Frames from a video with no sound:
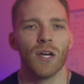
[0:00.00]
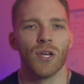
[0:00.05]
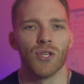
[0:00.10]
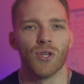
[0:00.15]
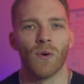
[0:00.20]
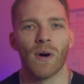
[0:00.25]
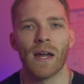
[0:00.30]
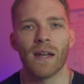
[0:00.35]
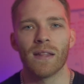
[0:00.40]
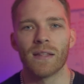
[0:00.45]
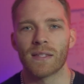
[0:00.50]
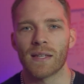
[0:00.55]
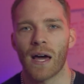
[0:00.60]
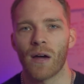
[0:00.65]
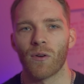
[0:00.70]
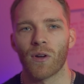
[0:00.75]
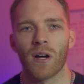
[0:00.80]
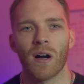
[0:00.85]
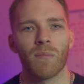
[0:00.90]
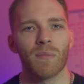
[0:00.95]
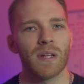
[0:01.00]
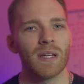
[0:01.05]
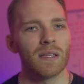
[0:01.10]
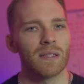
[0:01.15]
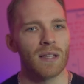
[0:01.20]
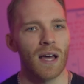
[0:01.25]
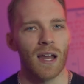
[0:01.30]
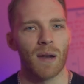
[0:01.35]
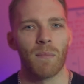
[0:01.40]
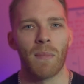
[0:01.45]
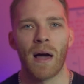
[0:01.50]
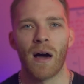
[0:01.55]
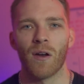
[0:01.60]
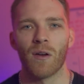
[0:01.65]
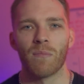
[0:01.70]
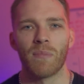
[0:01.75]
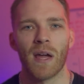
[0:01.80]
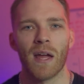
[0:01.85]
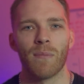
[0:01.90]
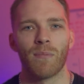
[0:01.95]
You'll head to the title company, sign a mountain
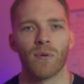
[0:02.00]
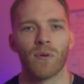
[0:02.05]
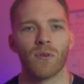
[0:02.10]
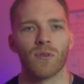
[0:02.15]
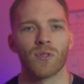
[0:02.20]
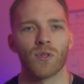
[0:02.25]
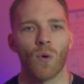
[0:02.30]
of papers,